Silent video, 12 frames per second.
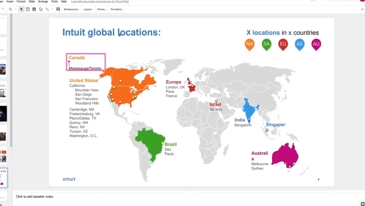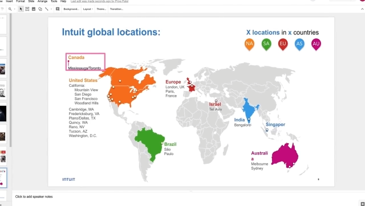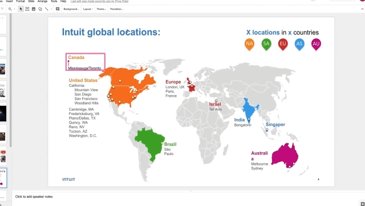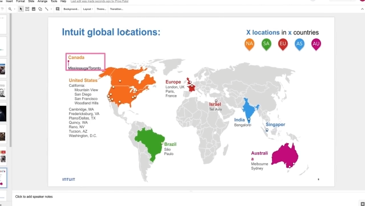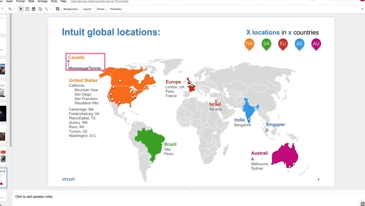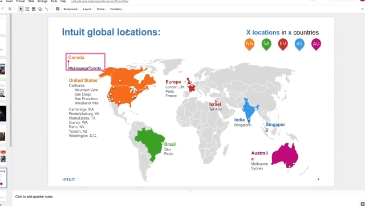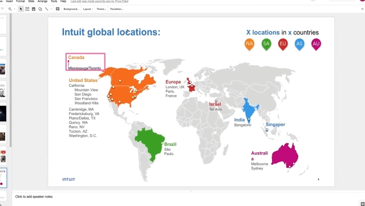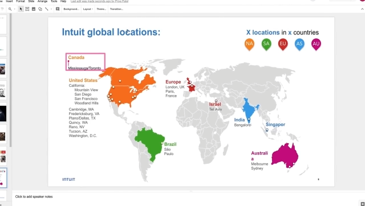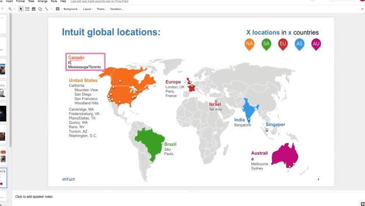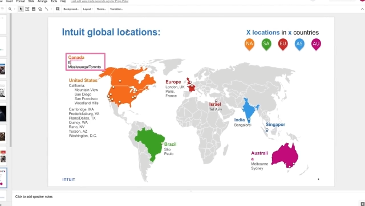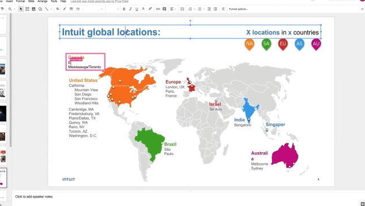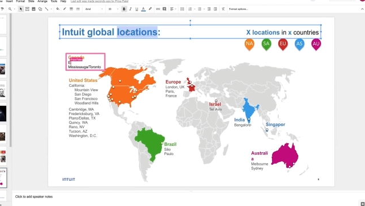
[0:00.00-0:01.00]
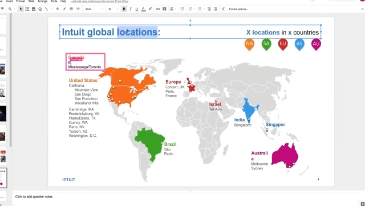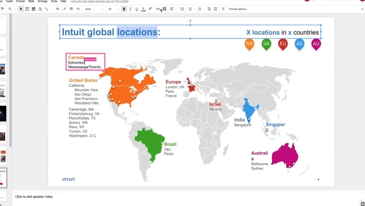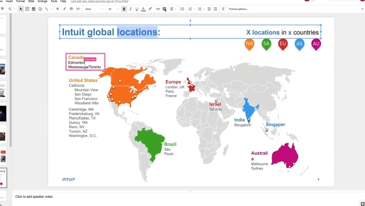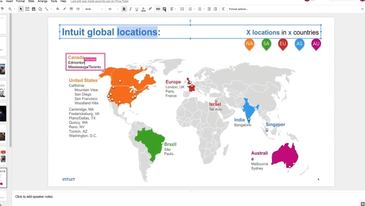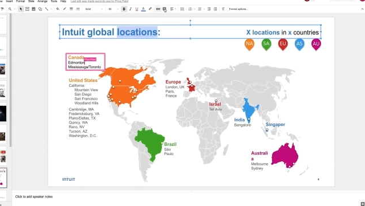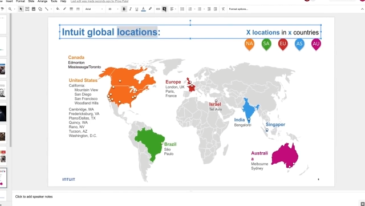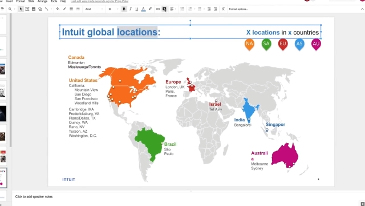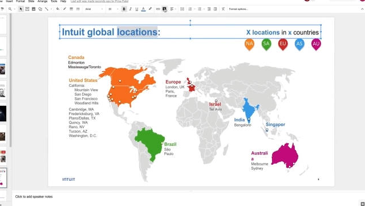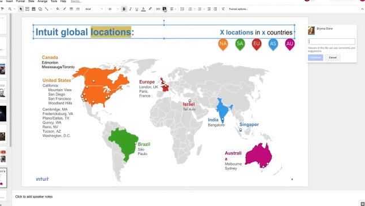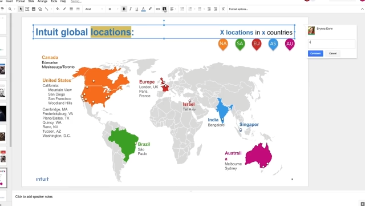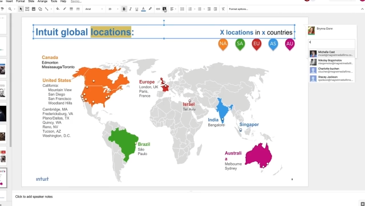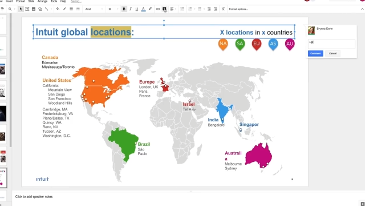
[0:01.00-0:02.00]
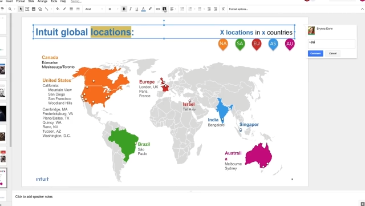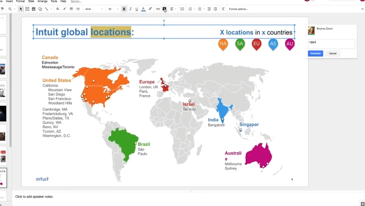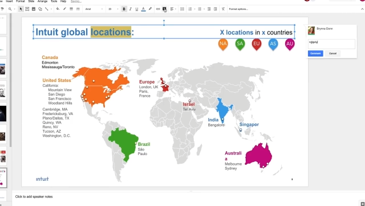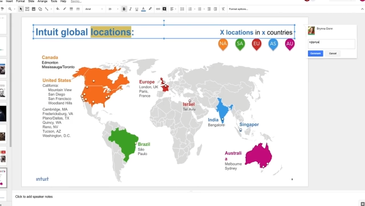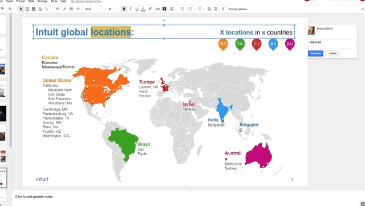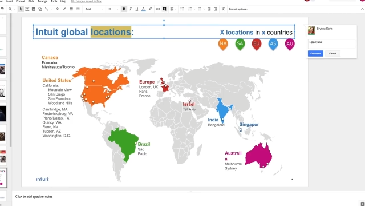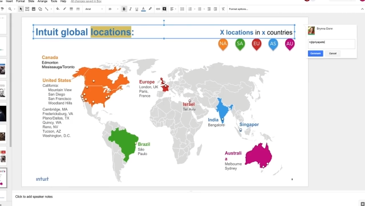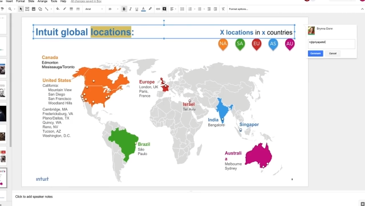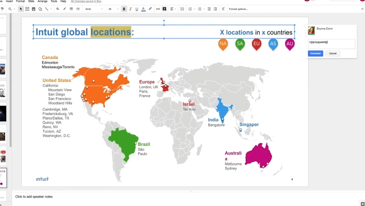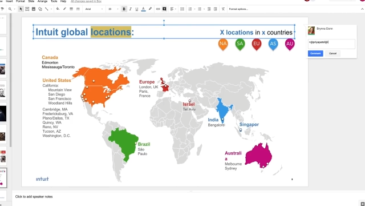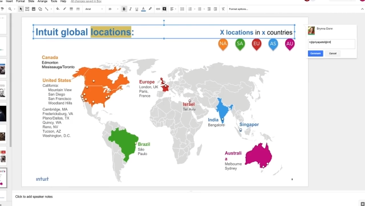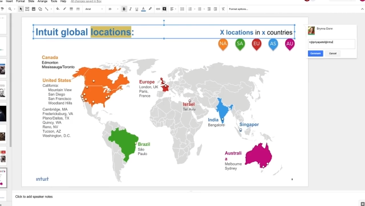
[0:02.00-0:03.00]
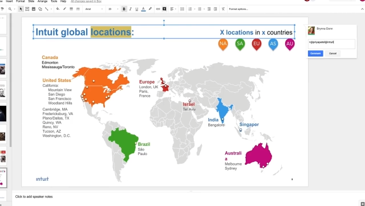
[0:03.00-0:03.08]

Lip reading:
(no speaker visible)